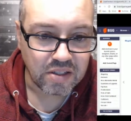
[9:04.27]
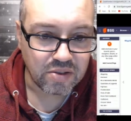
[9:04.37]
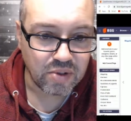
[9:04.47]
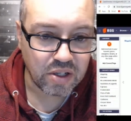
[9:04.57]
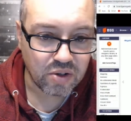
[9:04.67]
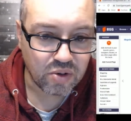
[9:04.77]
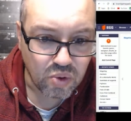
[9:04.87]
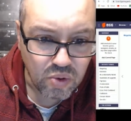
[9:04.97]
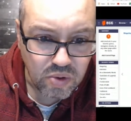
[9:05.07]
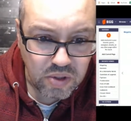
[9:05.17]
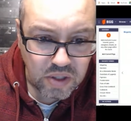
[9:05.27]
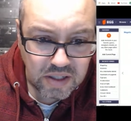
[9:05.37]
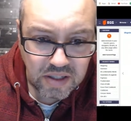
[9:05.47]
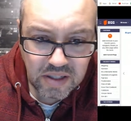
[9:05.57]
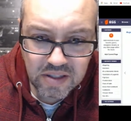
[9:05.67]
cool. I think
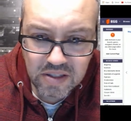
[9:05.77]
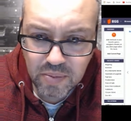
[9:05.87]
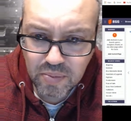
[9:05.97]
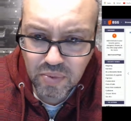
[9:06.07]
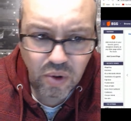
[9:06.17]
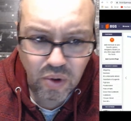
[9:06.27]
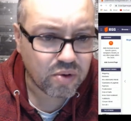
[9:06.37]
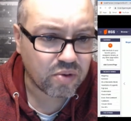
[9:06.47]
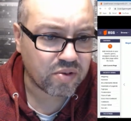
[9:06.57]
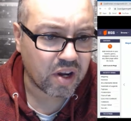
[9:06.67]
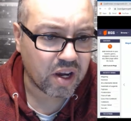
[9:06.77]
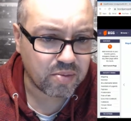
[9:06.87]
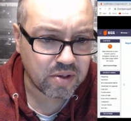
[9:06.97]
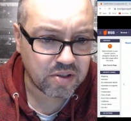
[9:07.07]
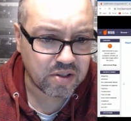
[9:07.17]
this is a prototype
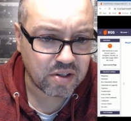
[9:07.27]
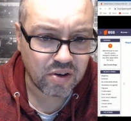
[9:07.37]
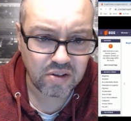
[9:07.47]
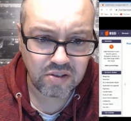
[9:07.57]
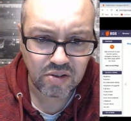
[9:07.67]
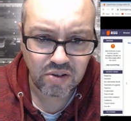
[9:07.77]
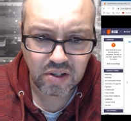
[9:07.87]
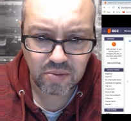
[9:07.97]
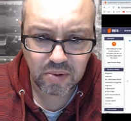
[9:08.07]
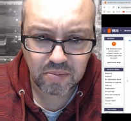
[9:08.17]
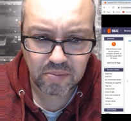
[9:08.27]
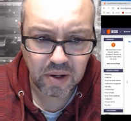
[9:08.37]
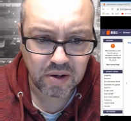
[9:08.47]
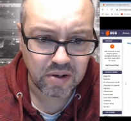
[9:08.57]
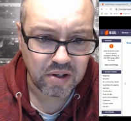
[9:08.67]
because the cards look a little bit
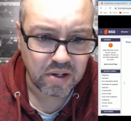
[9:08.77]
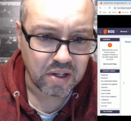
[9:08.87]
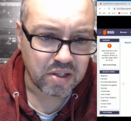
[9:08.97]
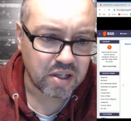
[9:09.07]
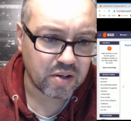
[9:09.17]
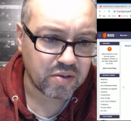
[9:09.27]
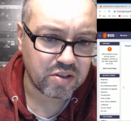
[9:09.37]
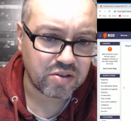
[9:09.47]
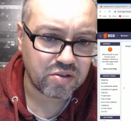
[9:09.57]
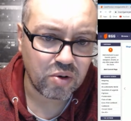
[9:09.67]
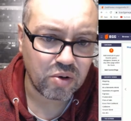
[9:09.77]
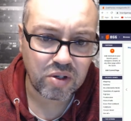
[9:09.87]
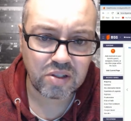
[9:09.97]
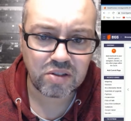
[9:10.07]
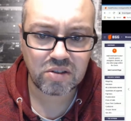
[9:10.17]
better. You have these
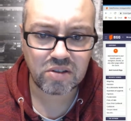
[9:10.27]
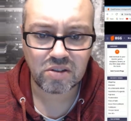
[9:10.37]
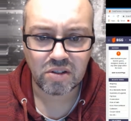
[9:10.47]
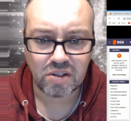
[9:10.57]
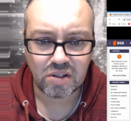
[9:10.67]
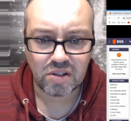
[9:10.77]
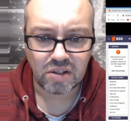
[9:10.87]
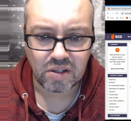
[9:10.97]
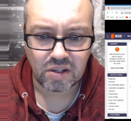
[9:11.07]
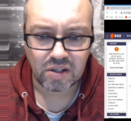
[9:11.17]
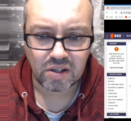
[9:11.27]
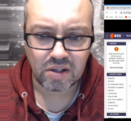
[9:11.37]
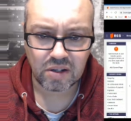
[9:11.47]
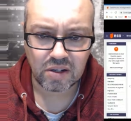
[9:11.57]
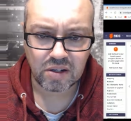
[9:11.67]
tokens. How